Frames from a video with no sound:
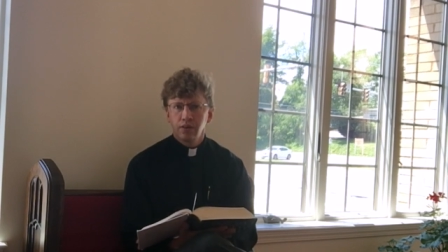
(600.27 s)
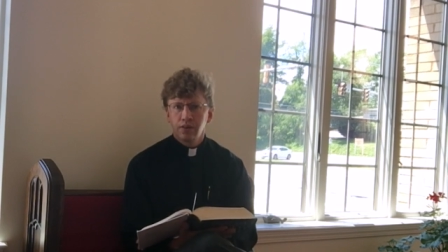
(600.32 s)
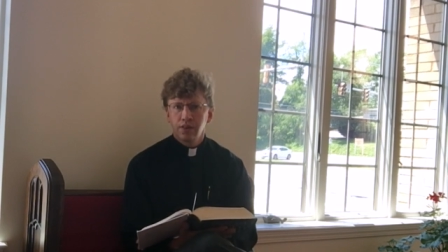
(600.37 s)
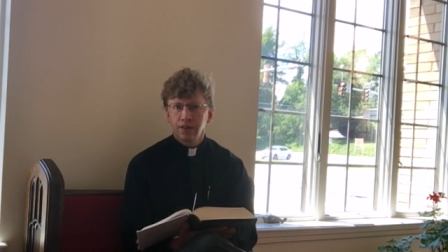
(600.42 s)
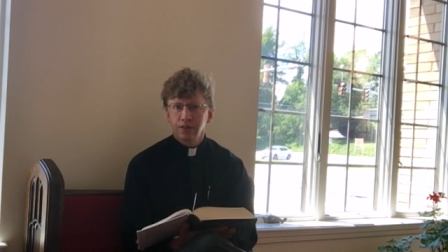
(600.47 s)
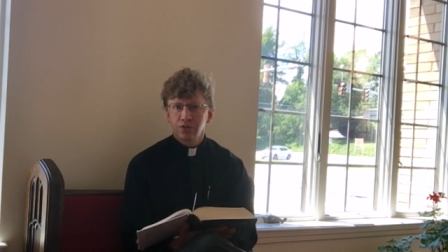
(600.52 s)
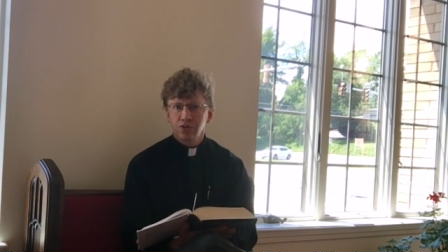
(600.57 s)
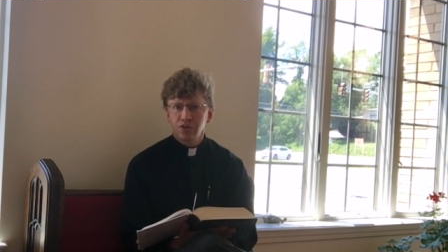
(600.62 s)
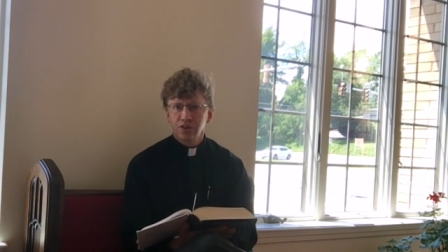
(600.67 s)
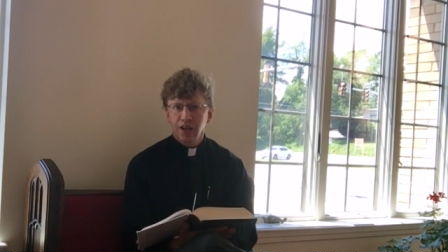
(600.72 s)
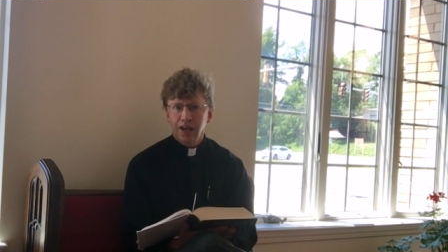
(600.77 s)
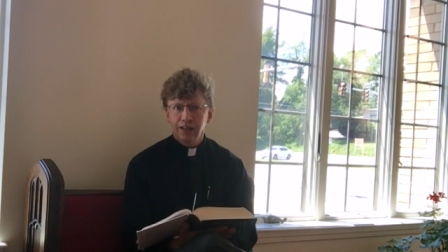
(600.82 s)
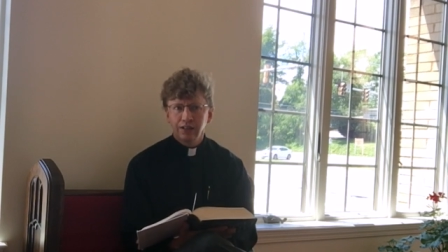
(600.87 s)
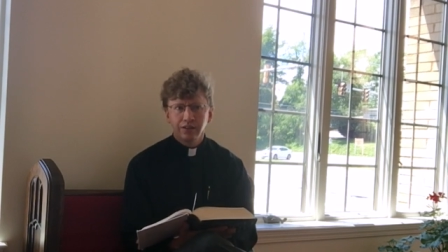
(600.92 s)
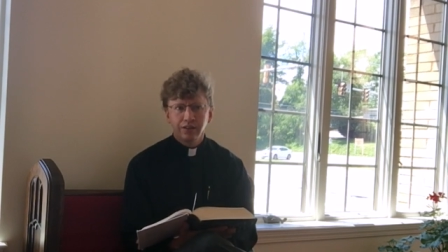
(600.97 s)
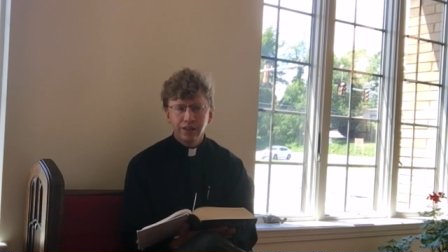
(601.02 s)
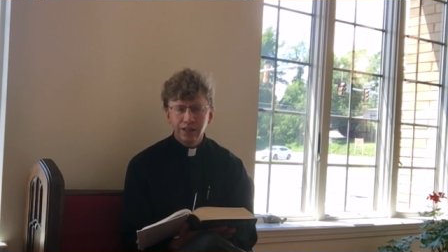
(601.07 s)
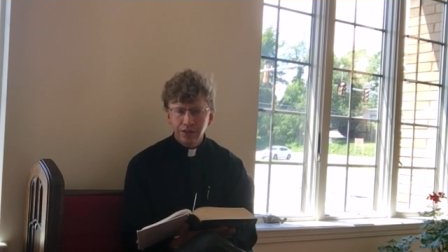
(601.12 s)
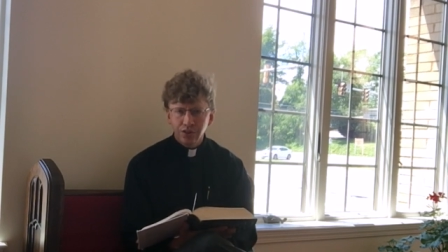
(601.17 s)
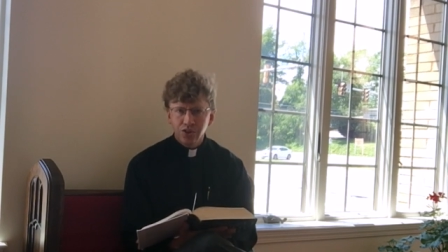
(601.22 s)
that's
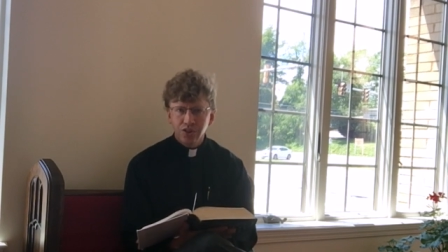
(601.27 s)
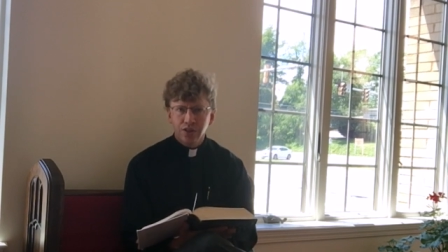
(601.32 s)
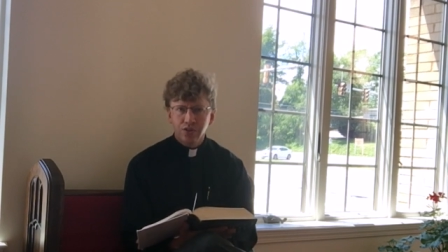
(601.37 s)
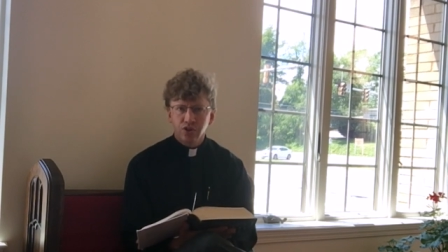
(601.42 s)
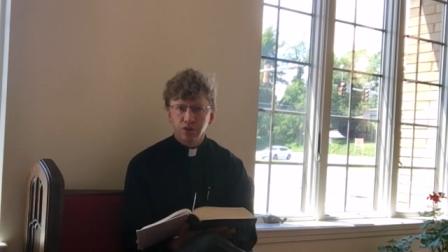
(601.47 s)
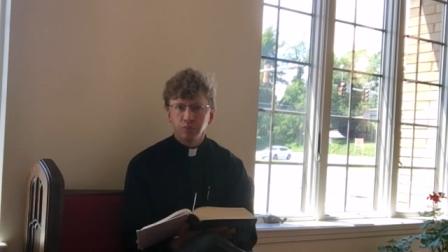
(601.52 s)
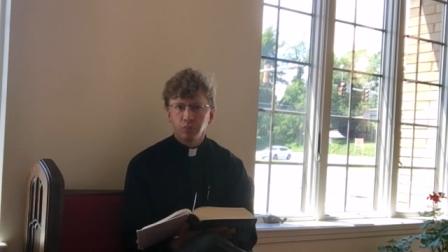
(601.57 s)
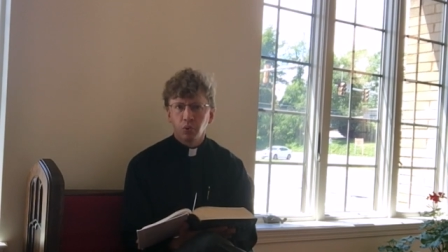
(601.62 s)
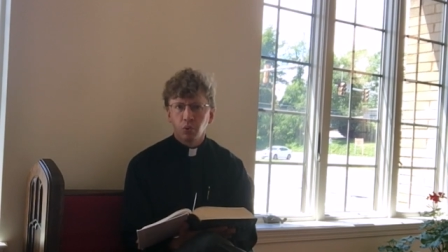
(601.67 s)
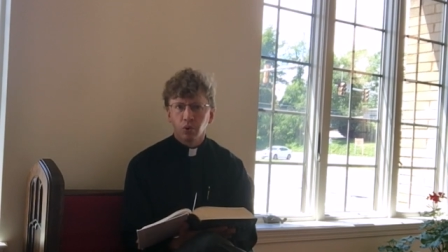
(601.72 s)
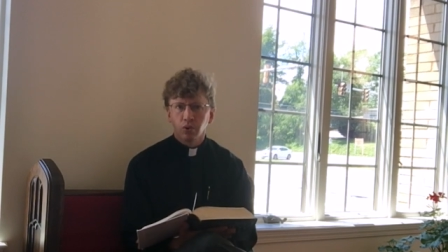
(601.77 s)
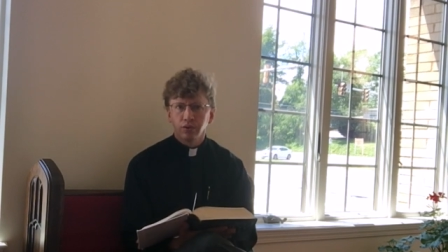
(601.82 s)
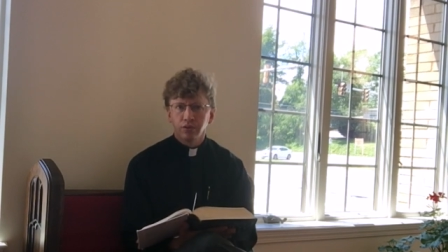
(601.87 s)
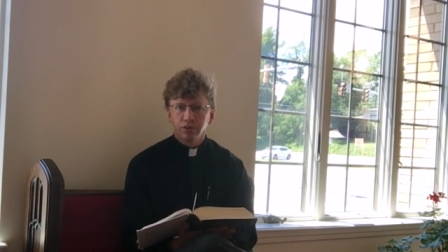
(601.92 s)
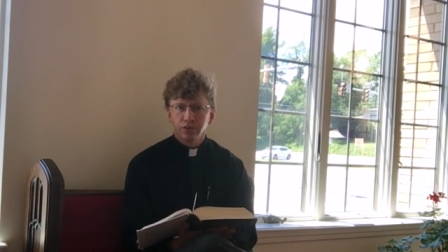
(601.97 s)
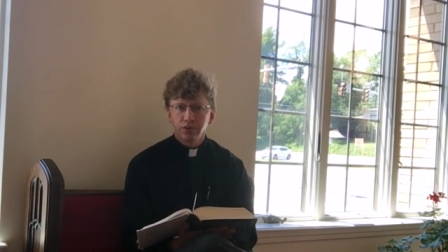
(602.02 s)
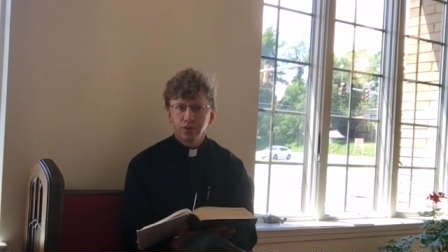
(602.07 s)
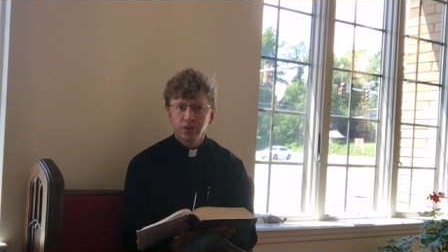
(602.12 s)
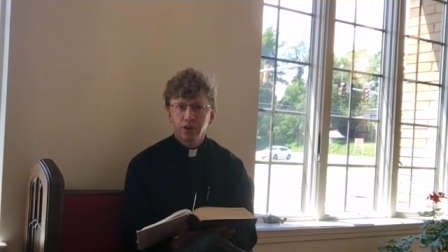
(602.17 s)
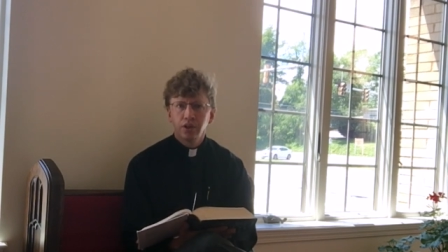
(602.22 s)
at least as
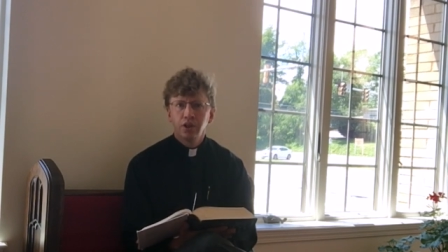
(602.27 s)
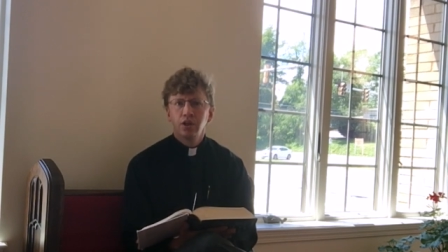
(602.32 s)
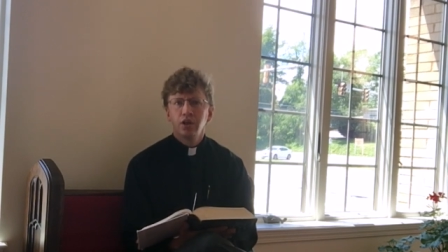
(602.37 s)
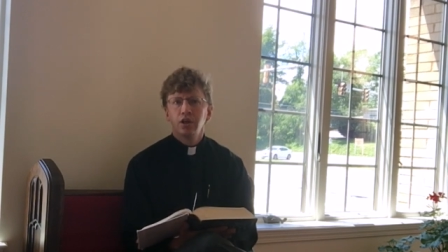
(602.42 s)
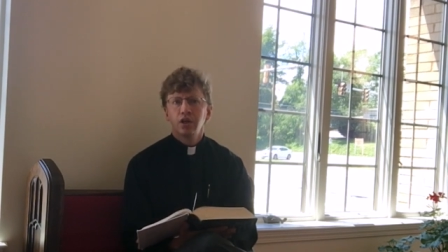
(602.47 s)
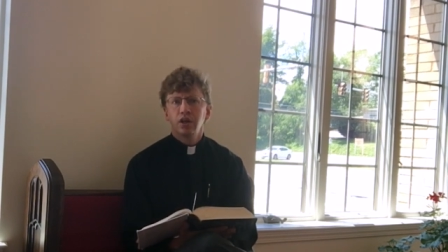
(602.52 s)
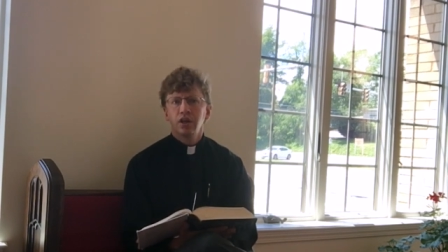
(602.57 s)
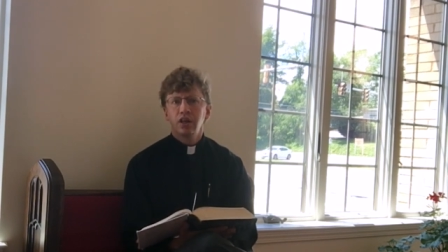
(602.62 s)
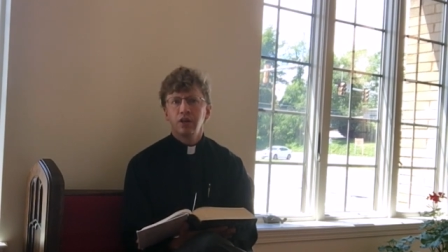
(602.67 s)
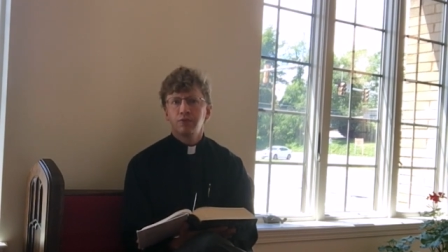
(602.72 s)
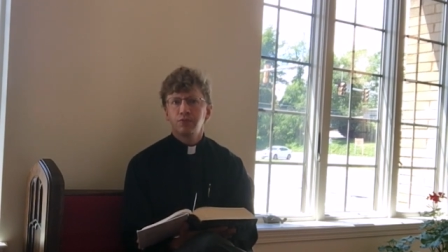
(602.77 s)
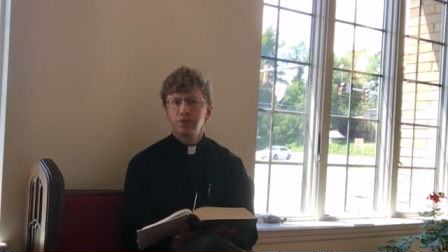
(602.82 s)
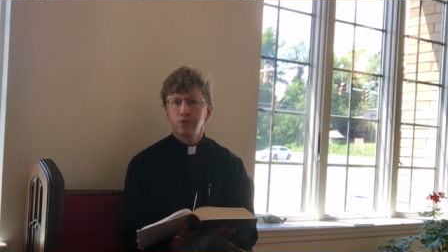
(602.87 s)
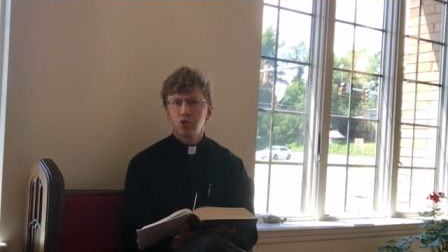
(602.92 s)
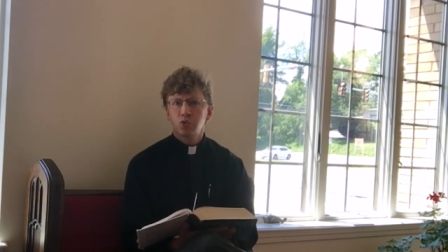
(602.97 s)
important. If you